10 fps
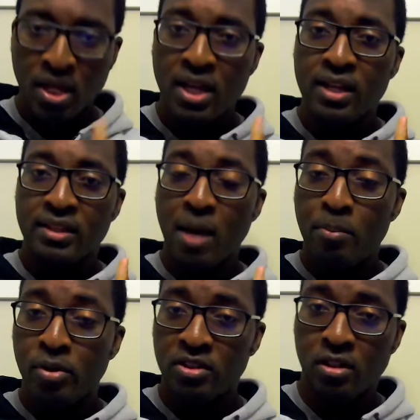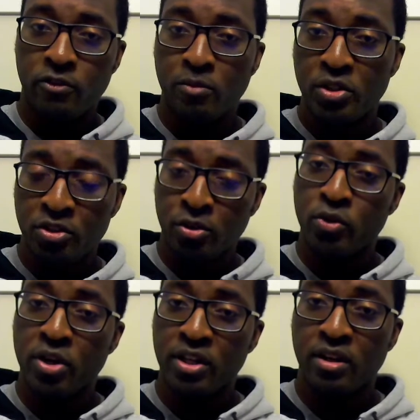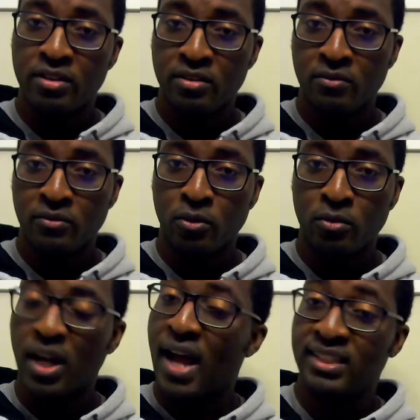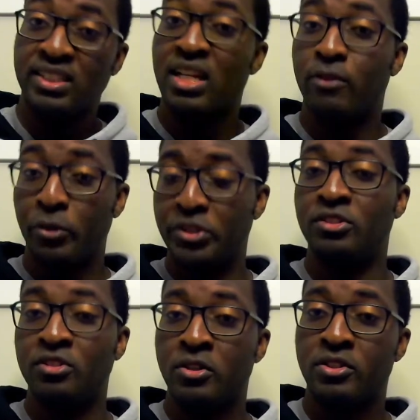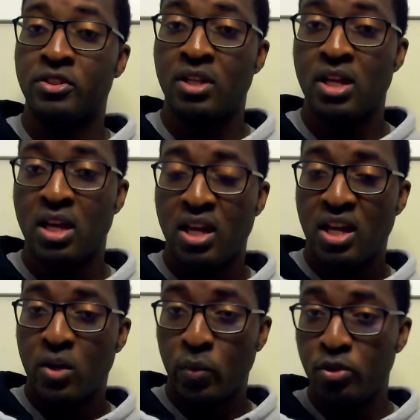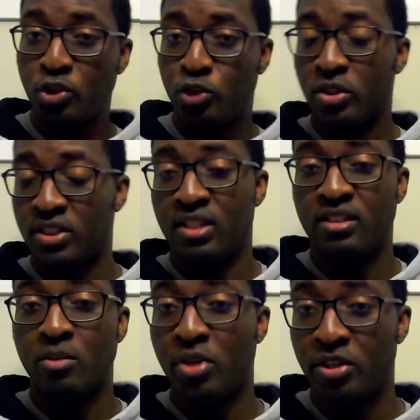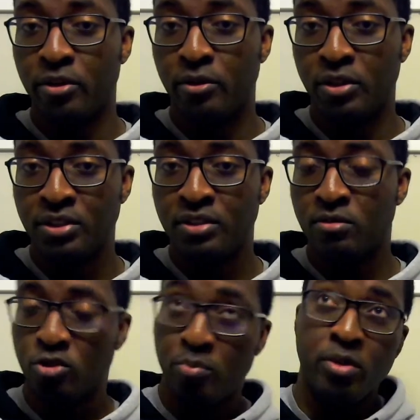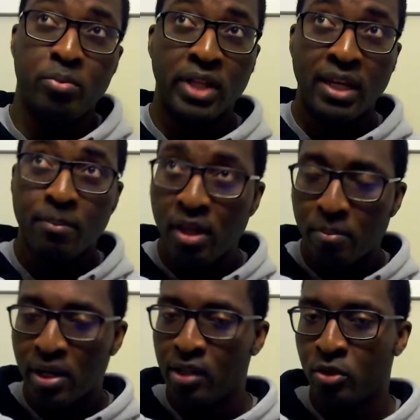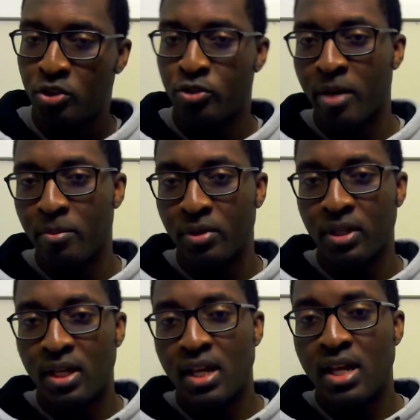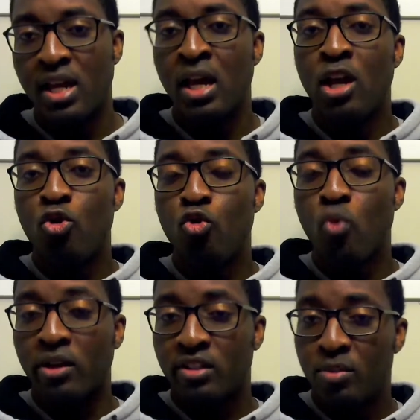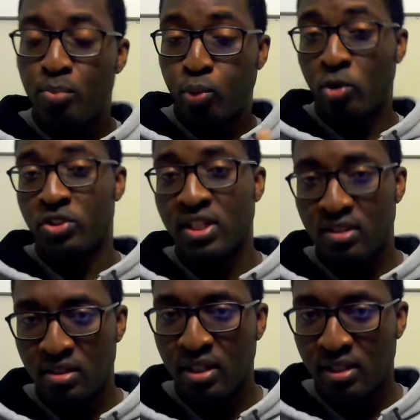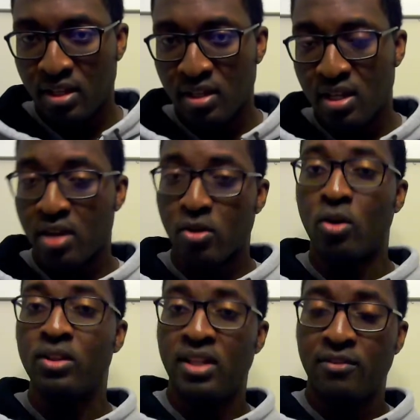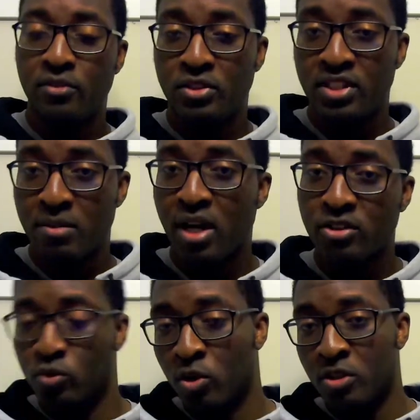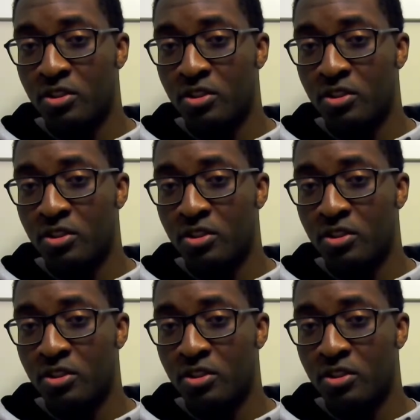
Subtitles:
that personal information, your credit card info, actually never reaches us. We use trusted intermediaries, so people like PayPal or Stripe, who actually process the data, and all they ever send back to us